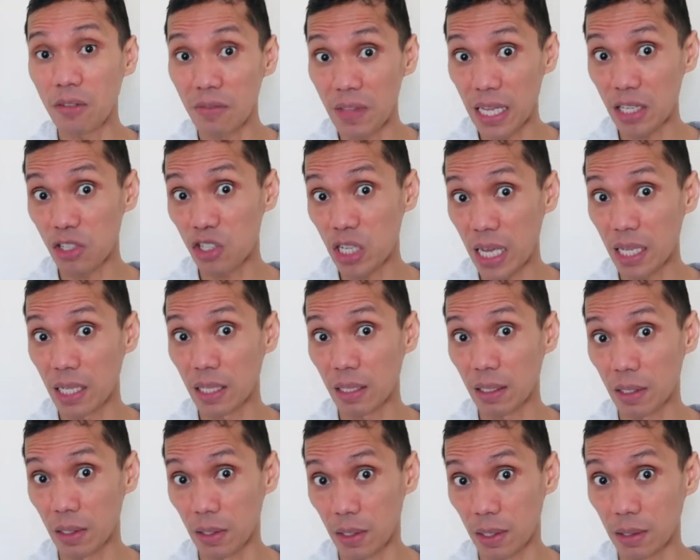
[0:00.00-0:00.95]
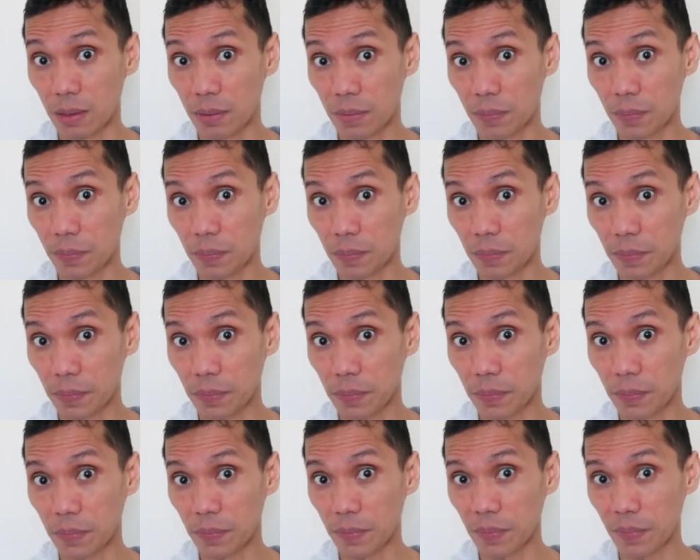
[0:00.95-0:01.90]
of that channel alone.
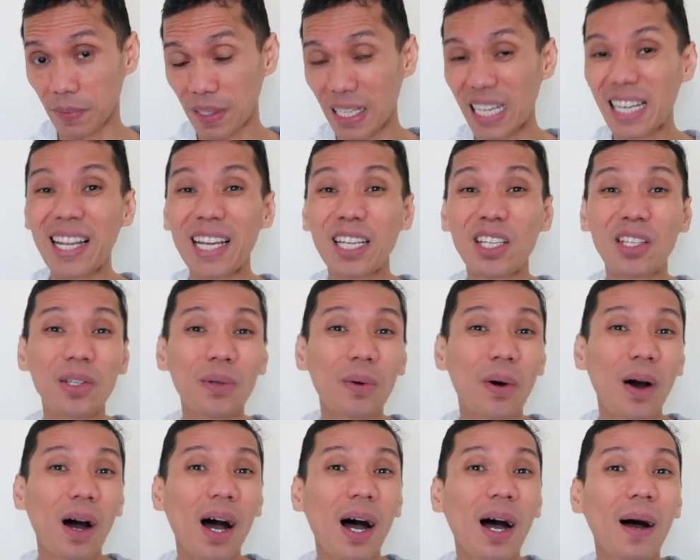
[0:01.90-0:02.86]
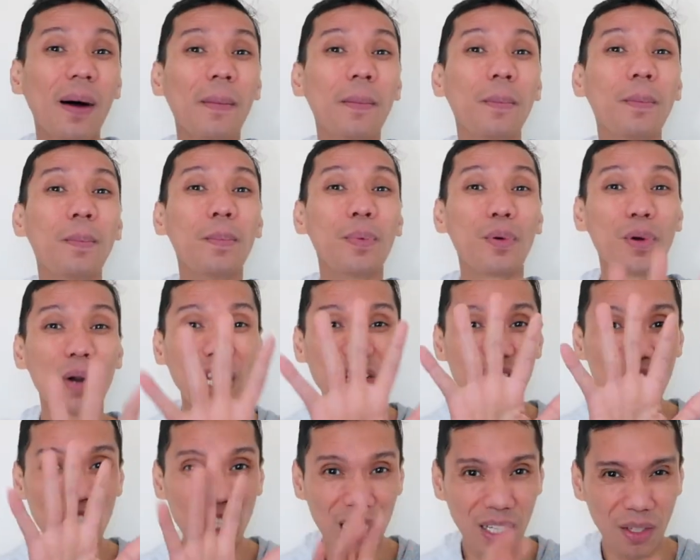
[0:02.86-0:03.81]
Like you are
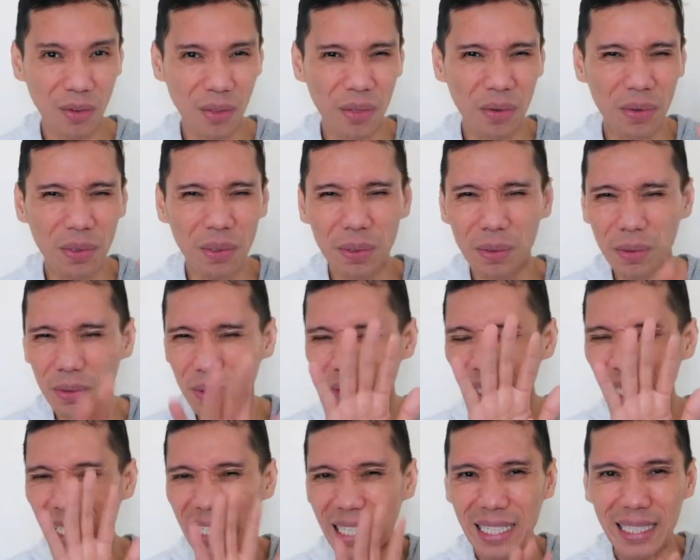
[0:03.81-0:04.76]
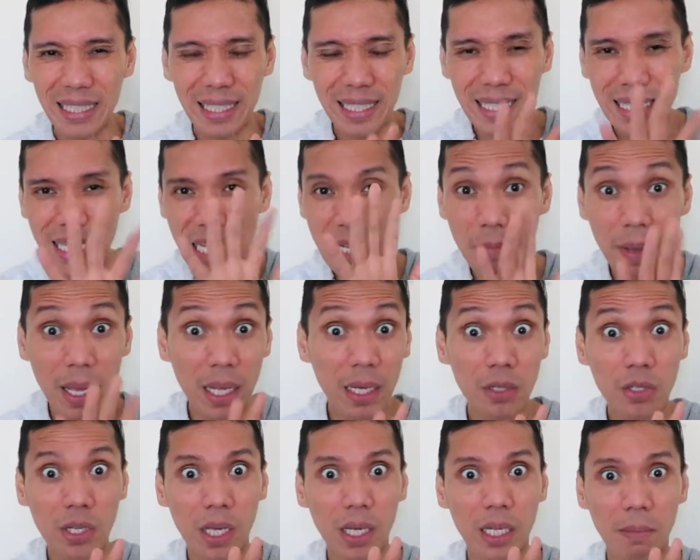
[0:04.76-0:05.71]
brushing through the deep
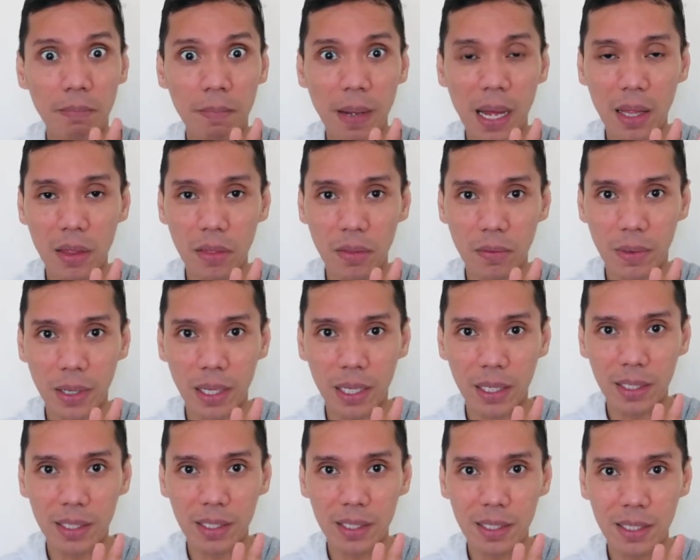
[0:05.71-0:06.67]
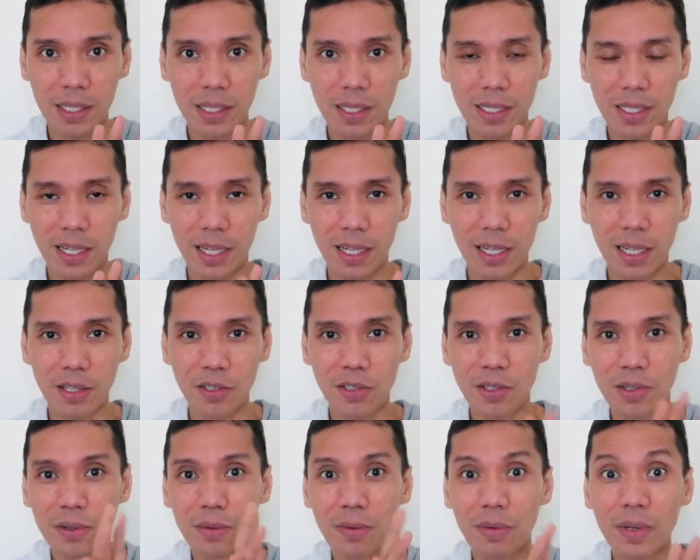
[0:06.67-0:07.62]
energetic pathways, and then
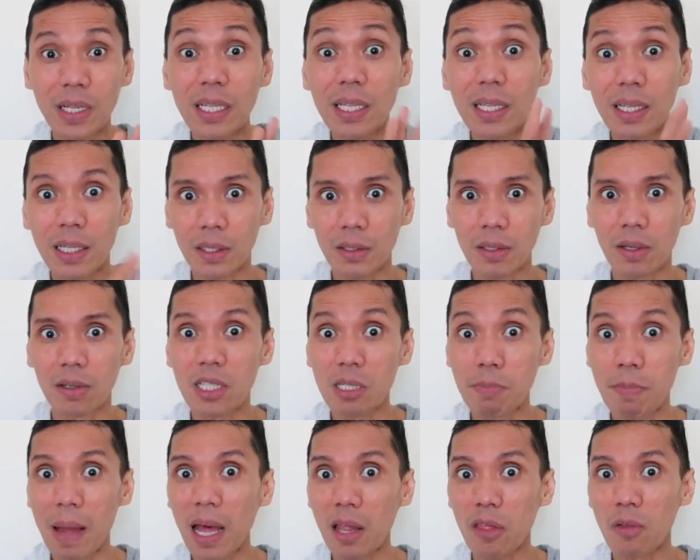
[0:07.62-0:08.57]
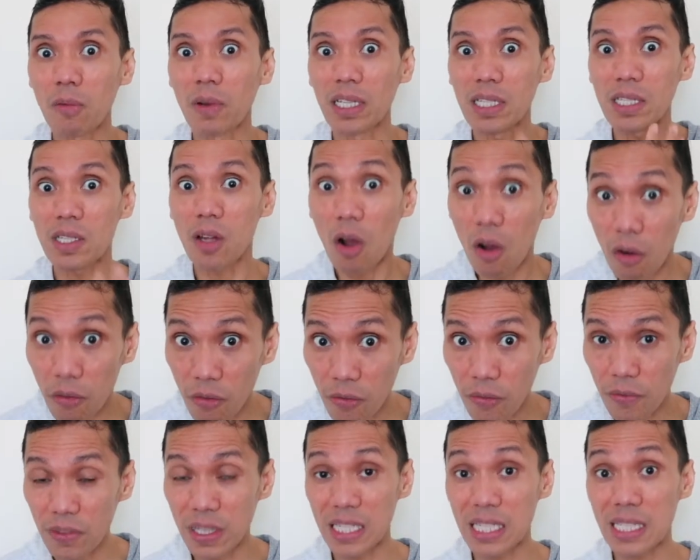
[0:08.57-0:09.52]
you're ridding those pathways of
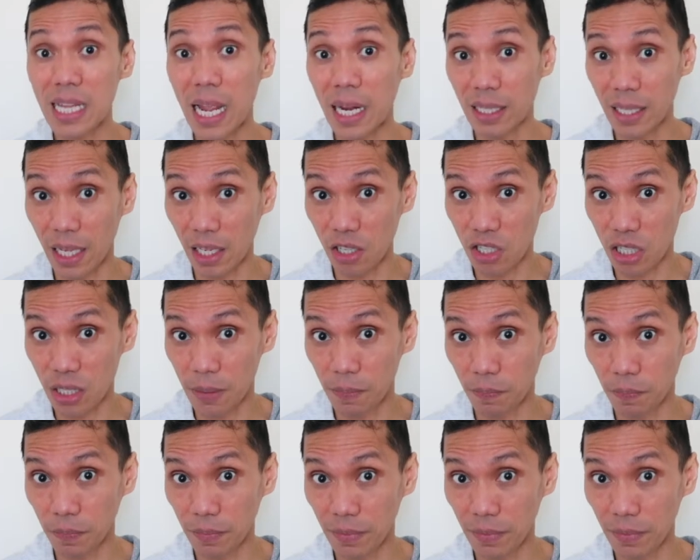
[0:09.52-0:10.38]
the stagnation